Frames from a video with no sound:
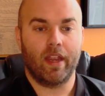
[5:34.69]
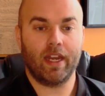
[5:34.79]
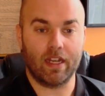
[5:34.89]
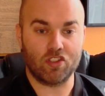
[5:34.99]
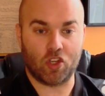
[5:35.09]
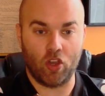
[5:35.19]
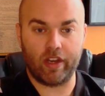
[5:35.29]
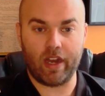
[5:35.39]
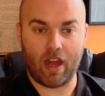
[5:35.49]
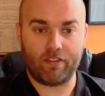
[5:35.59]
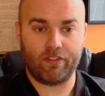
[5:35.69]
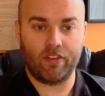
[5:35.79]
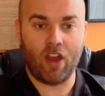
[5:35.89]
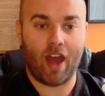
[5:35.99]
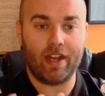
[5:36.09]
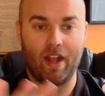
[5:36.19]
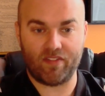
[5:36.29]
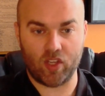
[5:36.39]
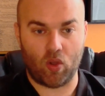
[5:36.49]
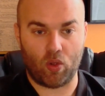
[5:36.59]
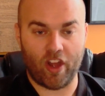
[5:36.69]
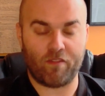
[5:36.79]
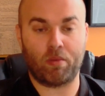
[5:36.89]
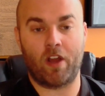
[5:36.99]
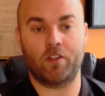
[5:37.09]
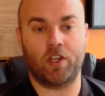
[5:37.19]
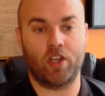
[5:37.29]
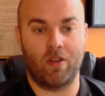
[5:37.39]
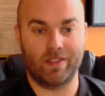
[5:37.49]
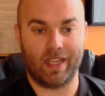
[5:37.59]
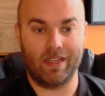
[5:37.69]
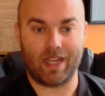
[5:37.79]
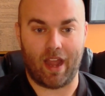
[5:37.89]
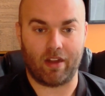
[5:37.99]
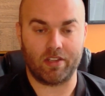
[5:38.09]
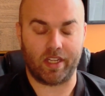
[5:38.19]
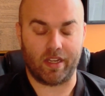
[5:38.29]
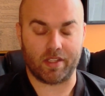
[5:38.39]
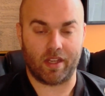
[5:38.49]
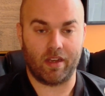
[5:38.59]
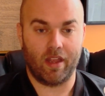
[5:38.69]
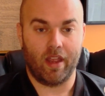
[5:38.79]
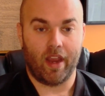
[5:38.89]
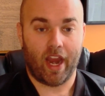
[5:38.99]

He does good enough, not enough to hold off Broderick Jones the entire season.